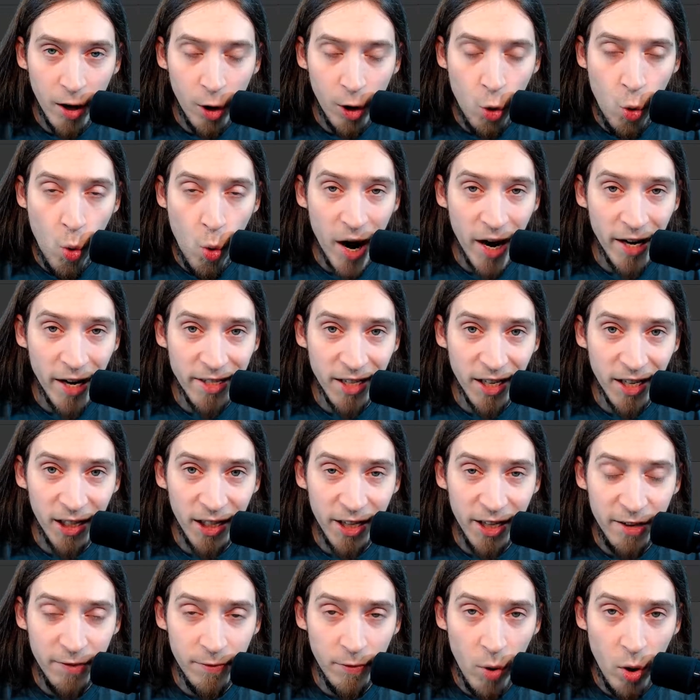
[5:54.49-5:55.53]
quite a
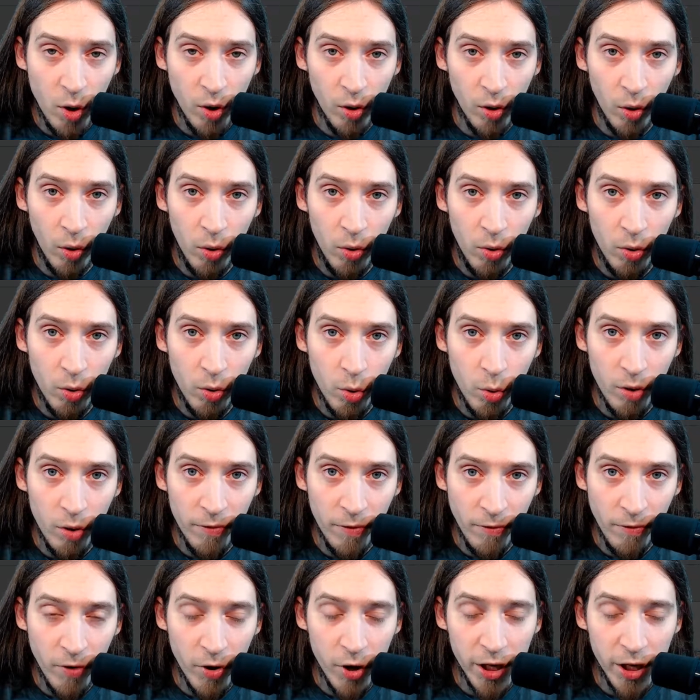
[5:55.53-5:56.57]
clean vocal with
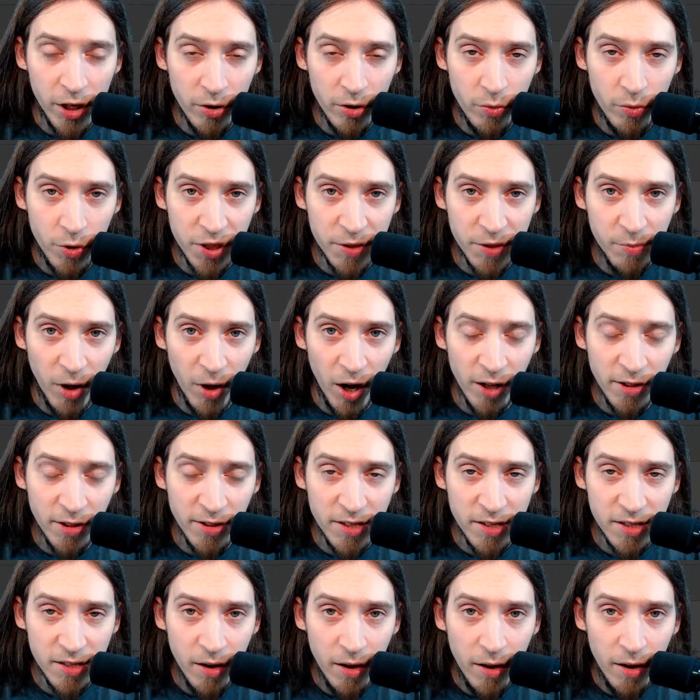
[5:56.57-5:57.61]
a very good
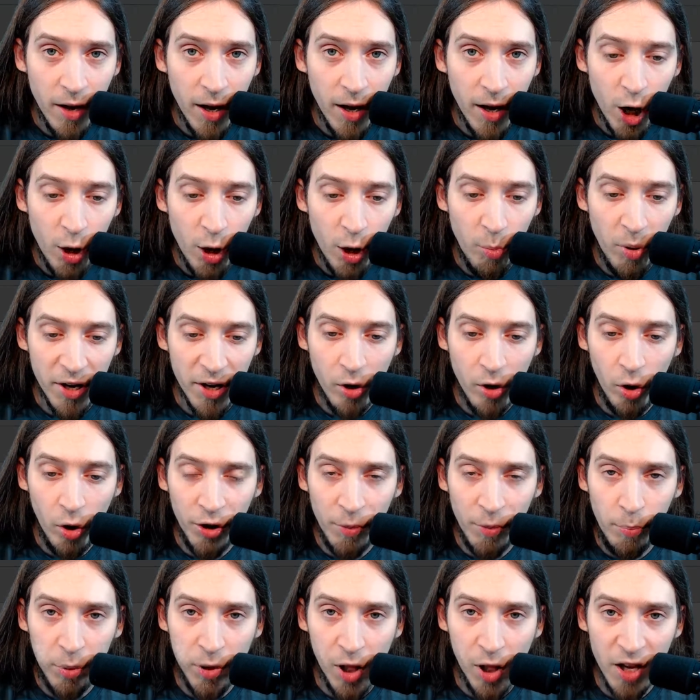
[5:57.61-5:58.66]
response, but all
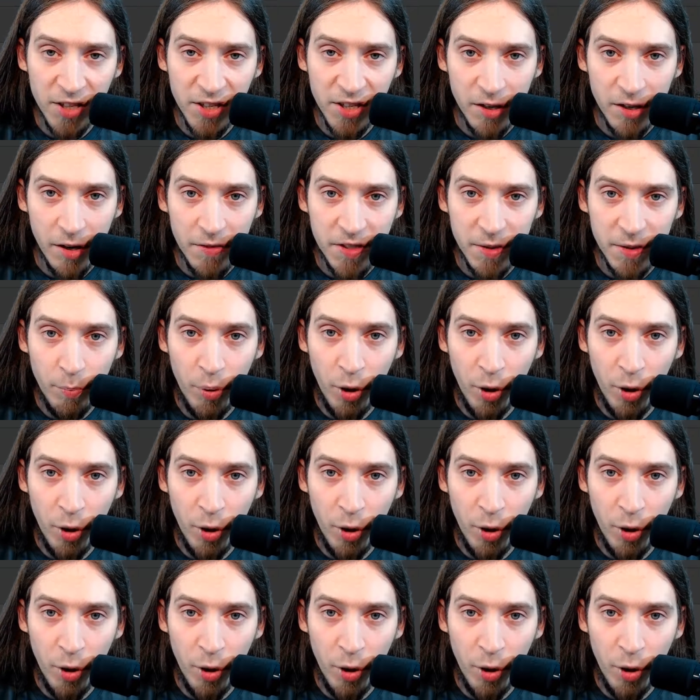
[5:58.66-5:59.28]
the plosives